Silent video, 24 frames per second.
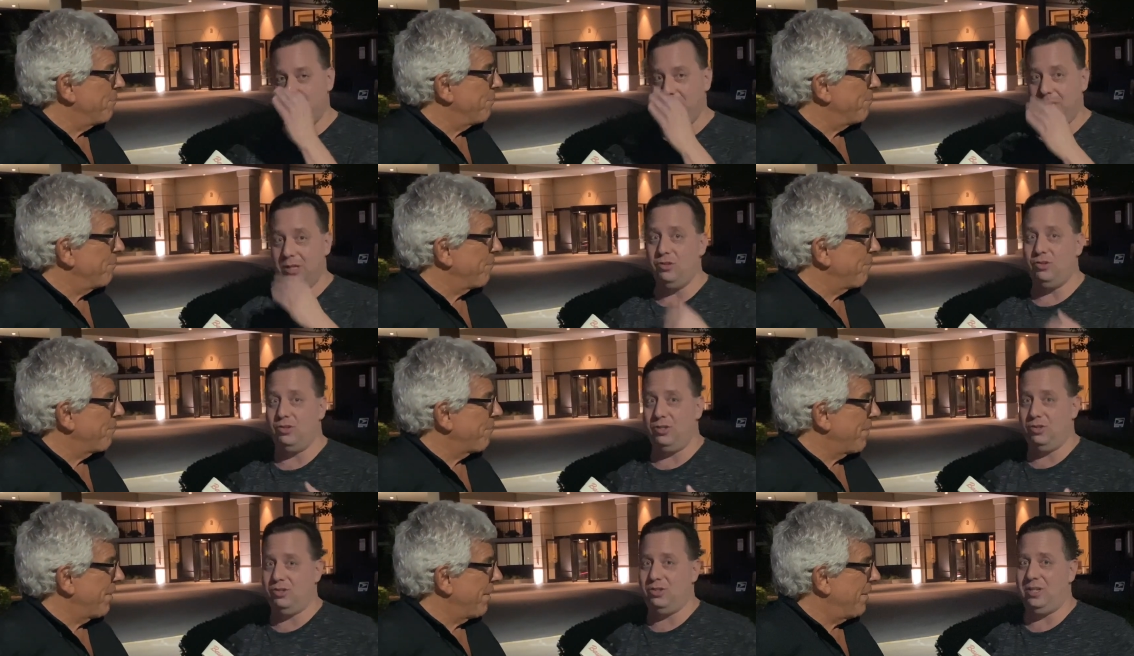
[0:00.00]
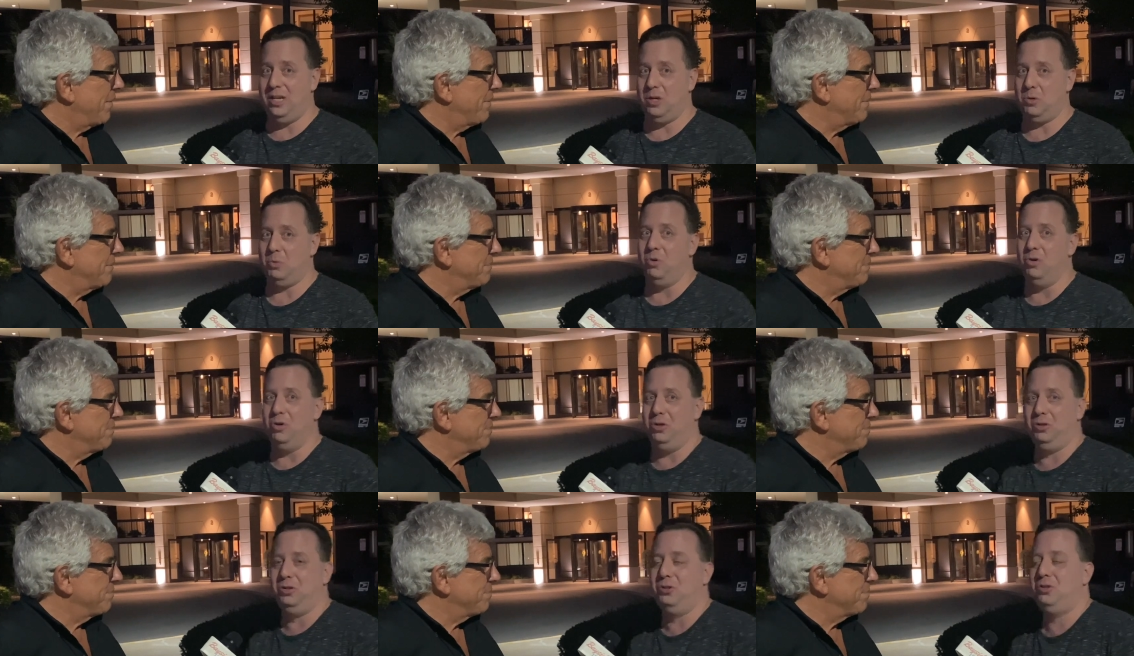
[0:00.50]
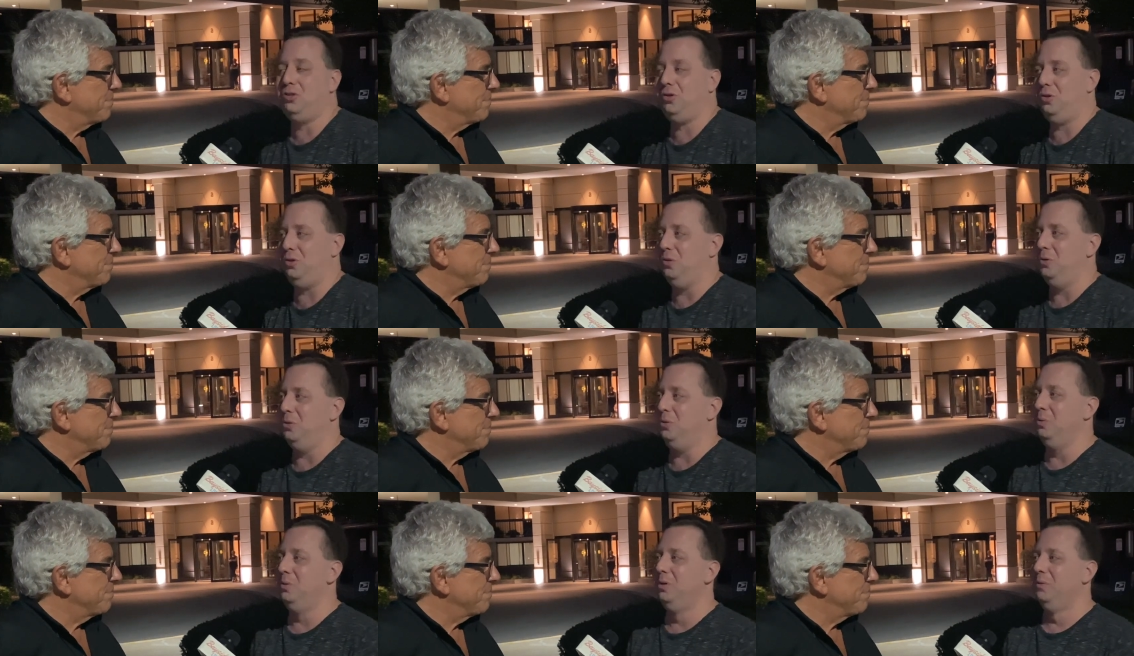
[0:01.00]
Speaker 1: is the sequel
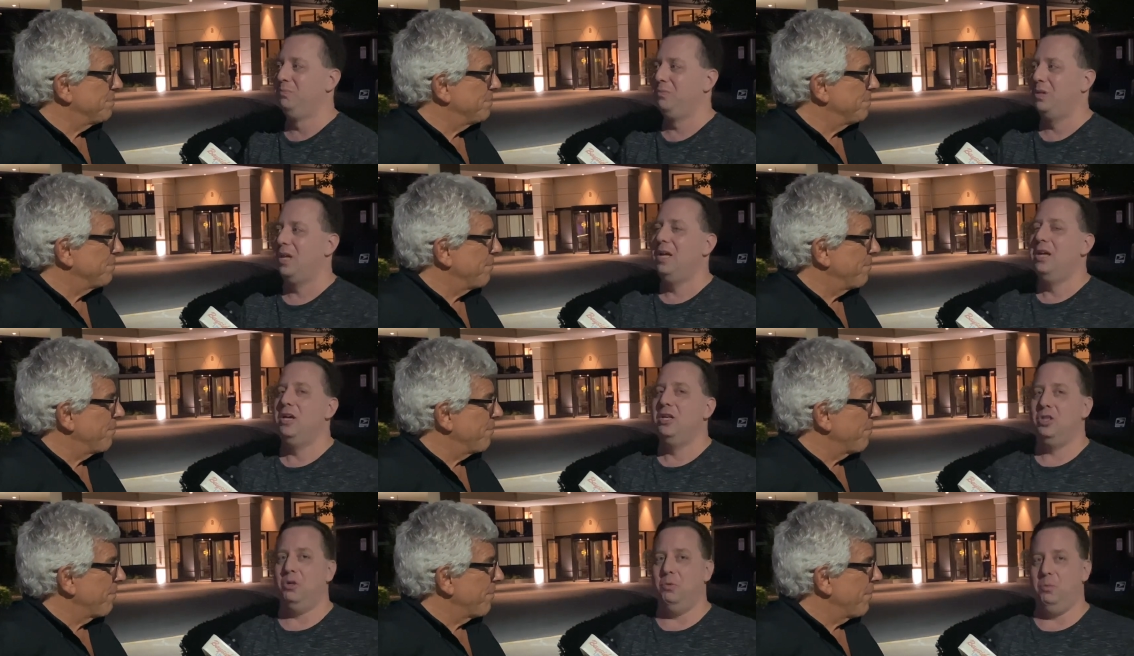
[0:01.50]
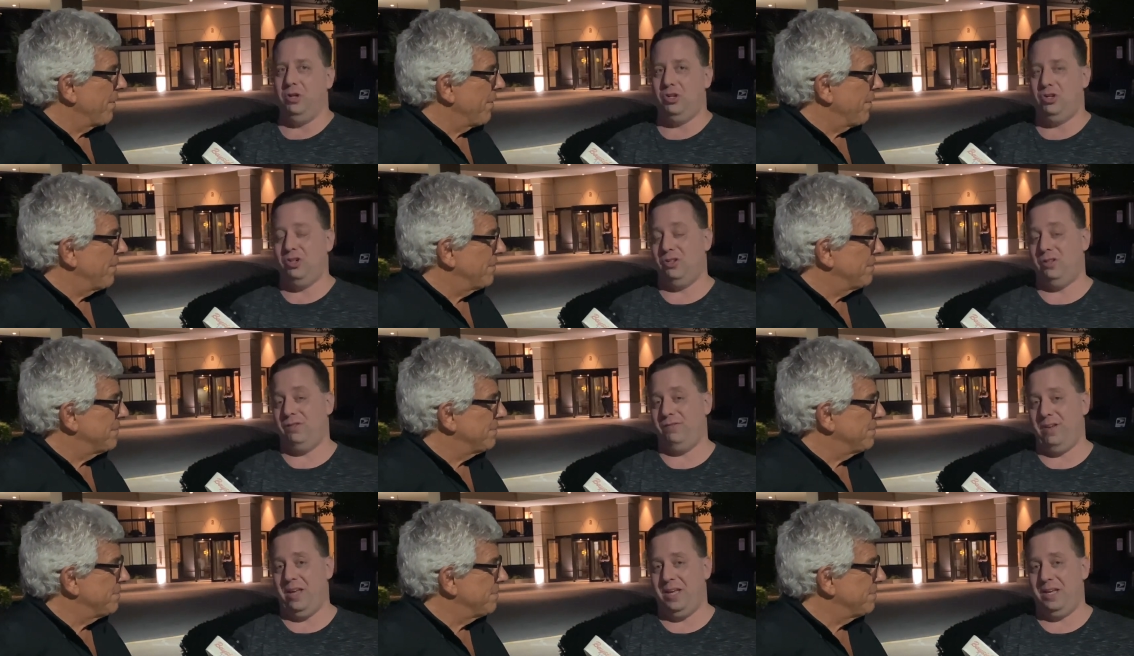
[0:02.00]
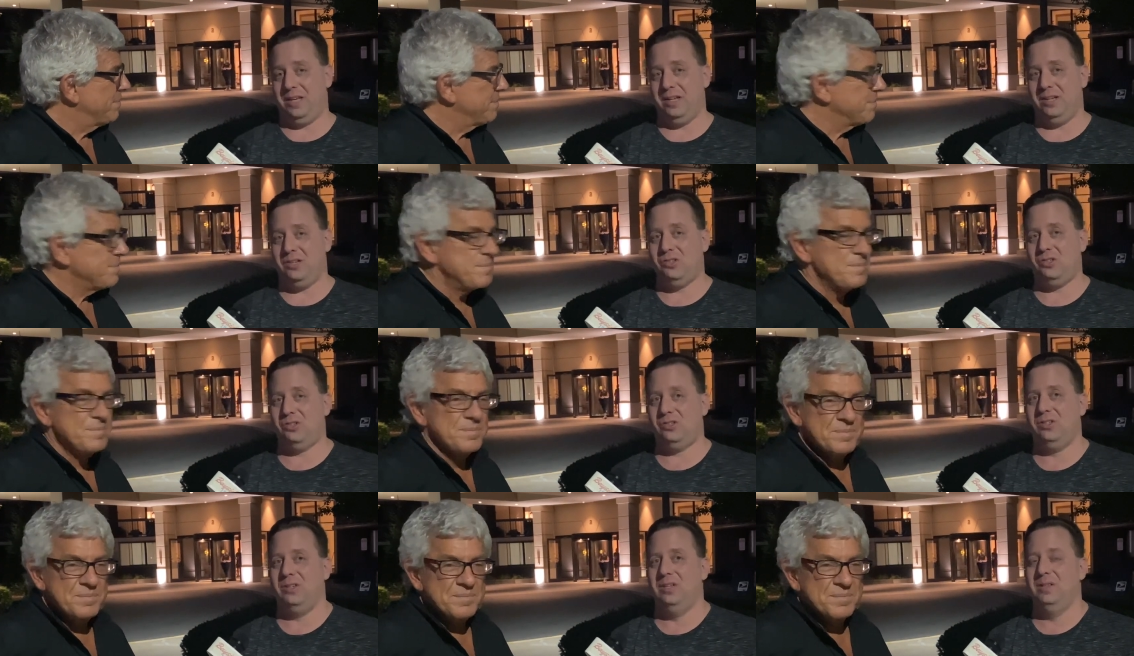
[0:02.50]
to The Witches of
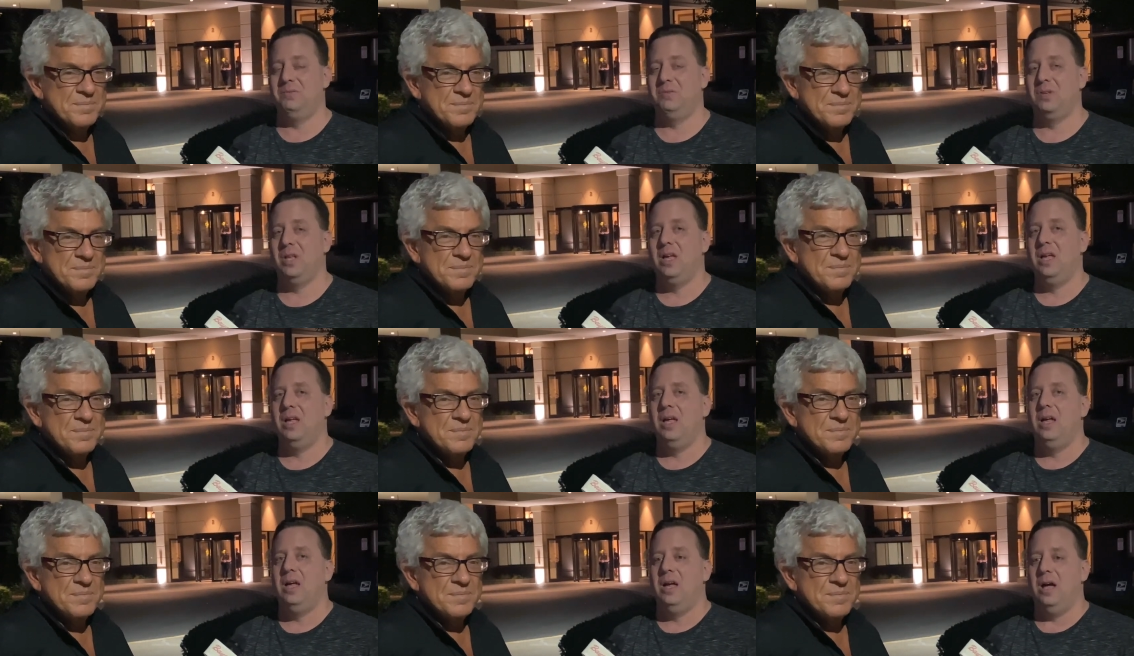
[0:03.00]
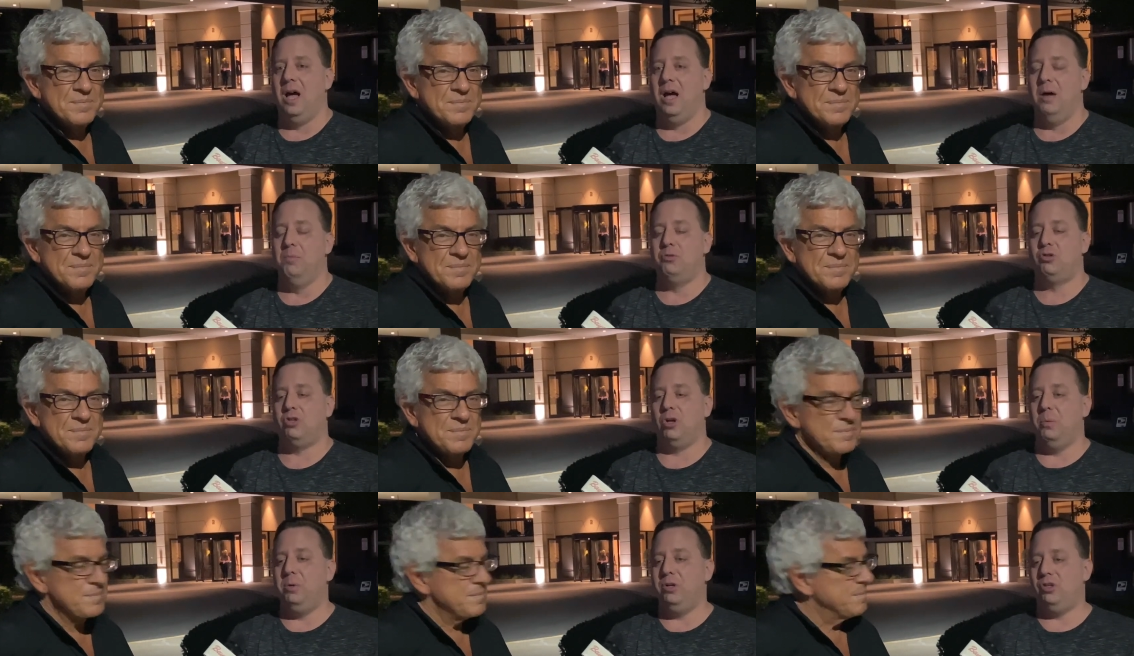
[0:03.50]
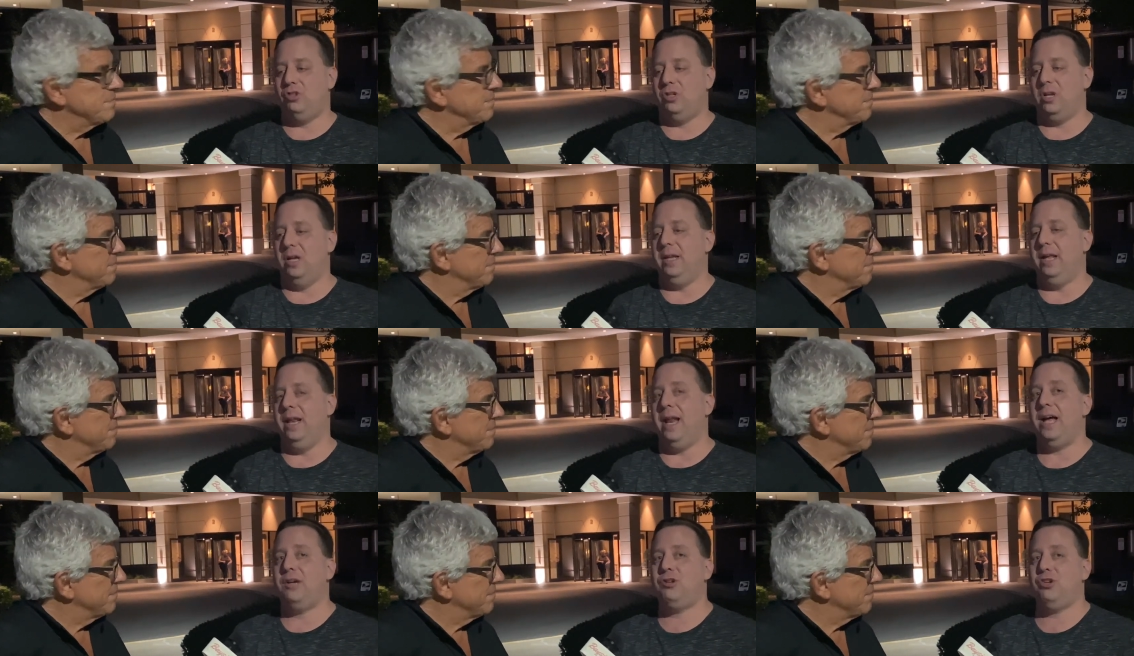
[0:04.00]
Vegas. Um, it's always
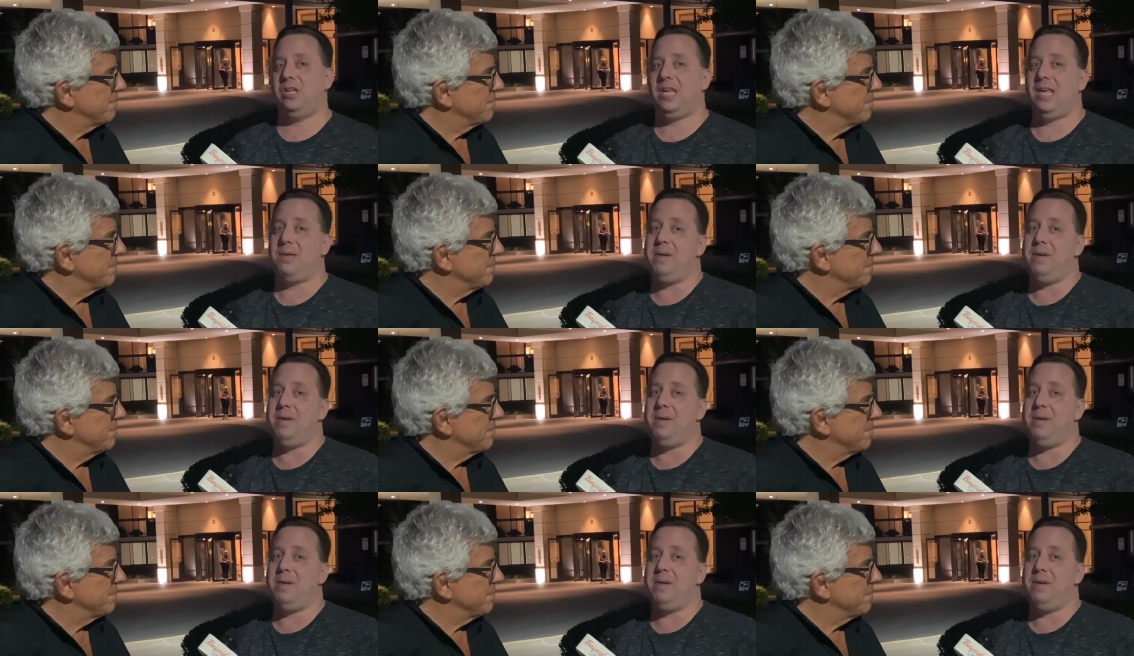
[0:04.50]
done. It actually came